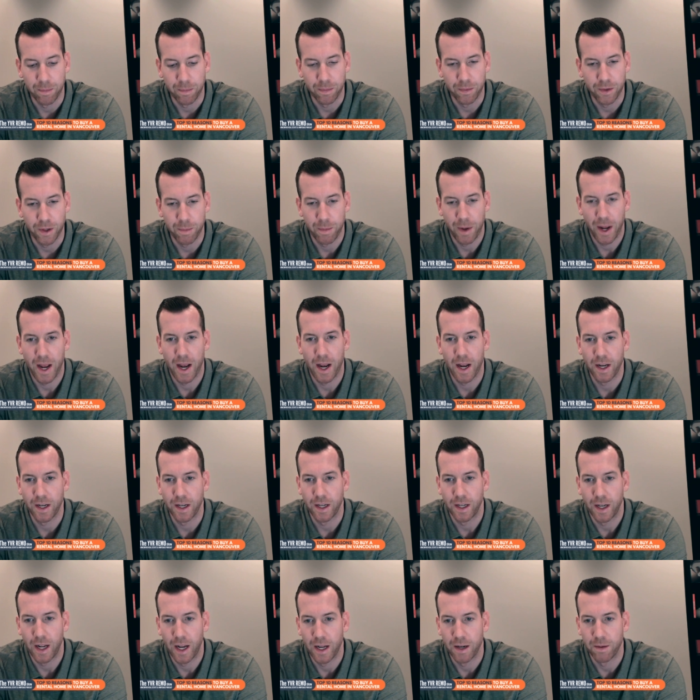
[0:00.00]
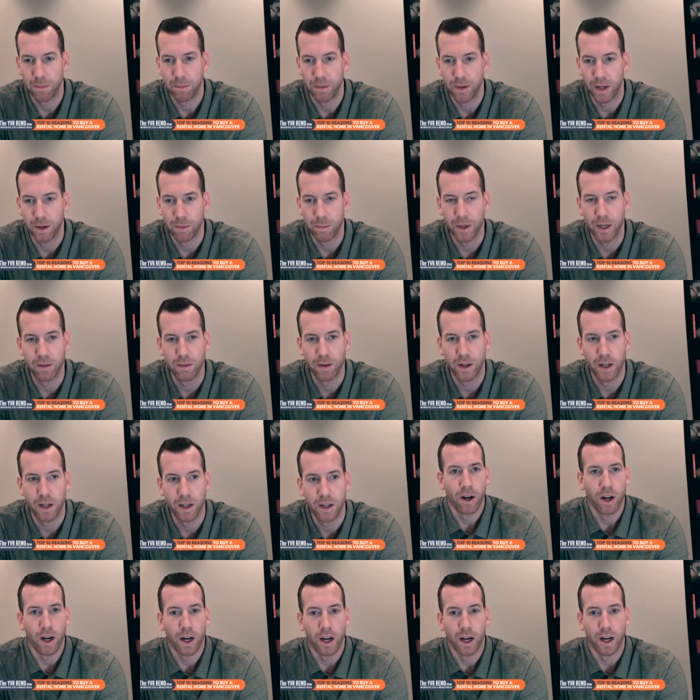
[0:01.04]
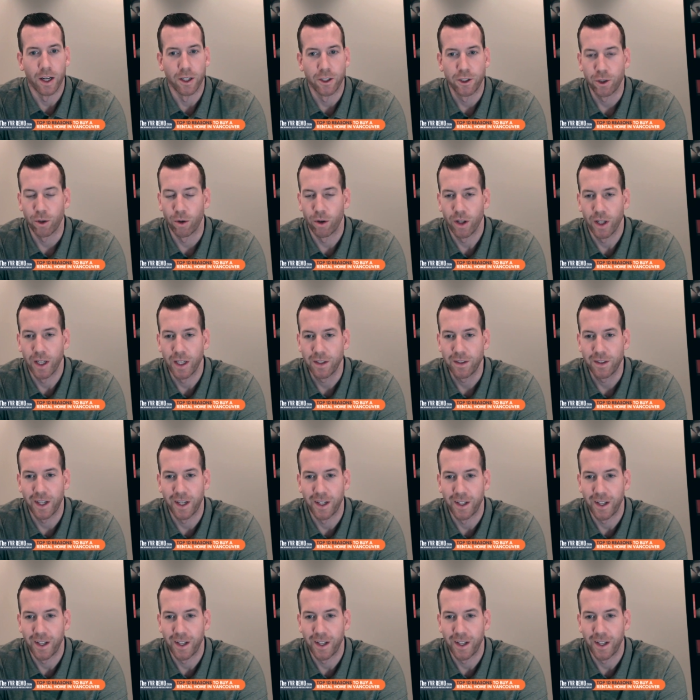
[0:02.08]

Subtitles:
demand and a bit of a short list,